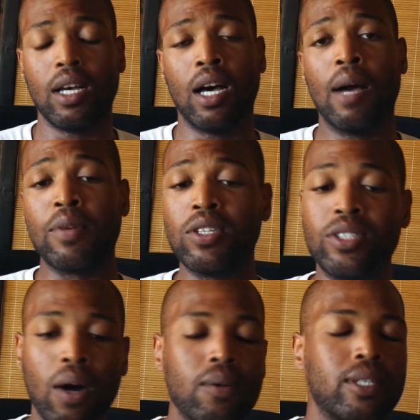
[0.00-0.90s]
You
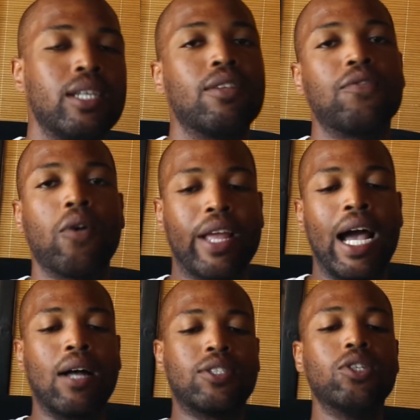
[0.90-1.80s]
don't need to fork
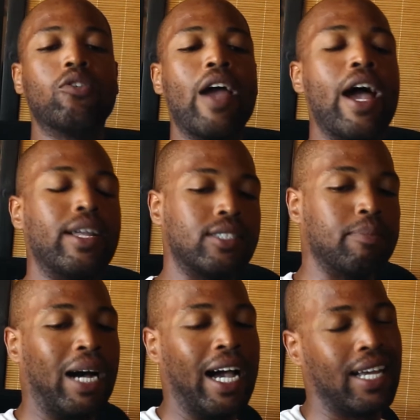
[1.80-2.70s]
out $2 grand to
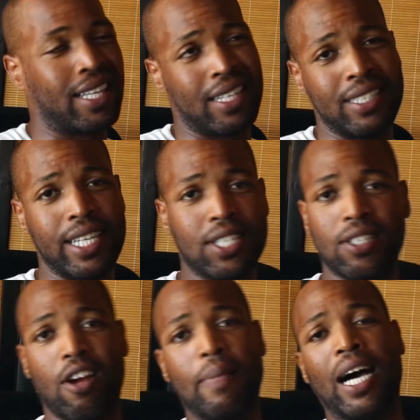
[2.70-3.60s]
buy like a
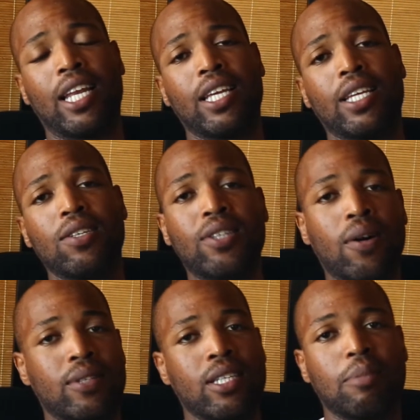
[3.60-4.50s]
DSLR body. You
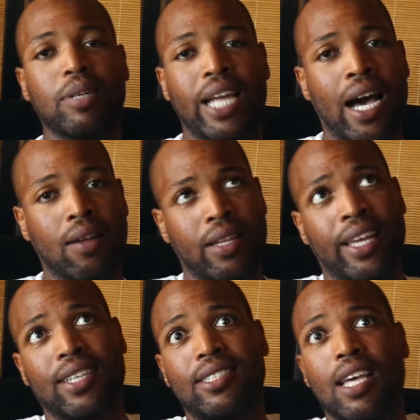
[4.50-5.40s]
don't need to put out
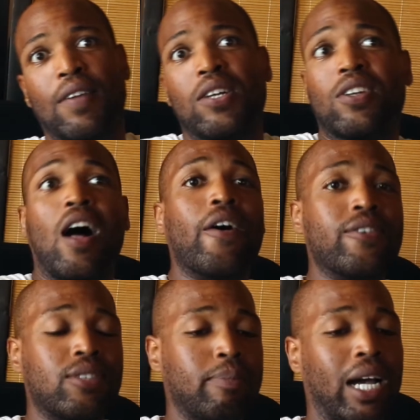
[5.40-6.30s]
like
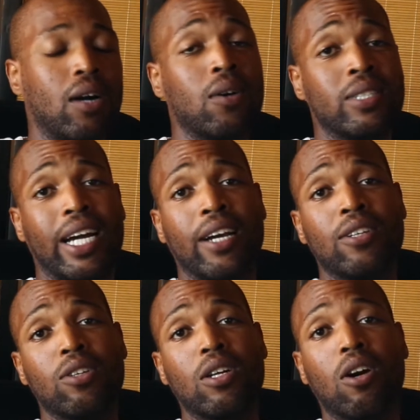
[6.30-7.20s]
$700 to buy a whole entire
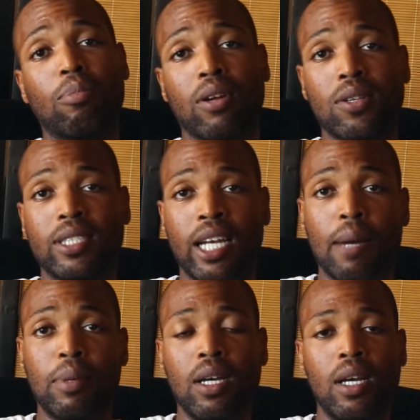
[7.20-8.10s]
new GoPro
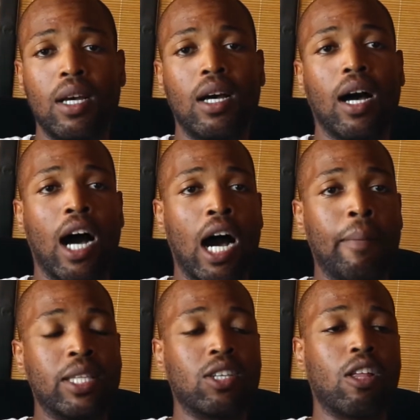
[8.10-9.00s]
setup.
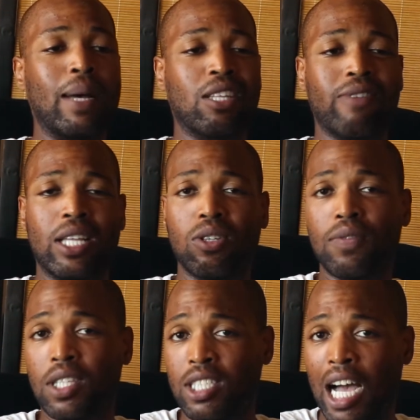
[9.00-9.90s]
It's all about the right tool
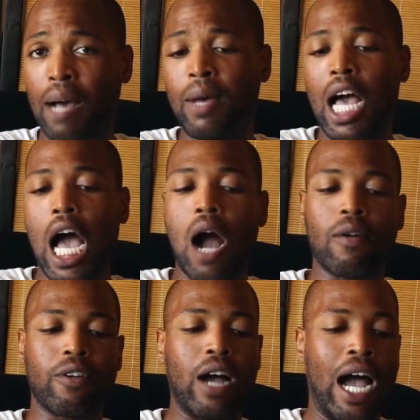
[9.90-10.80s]
for the job.
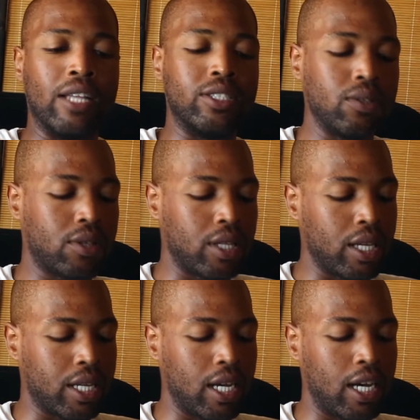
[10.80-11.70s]
However, I do
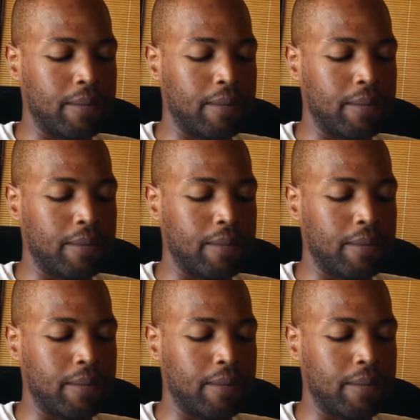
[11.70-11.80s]
think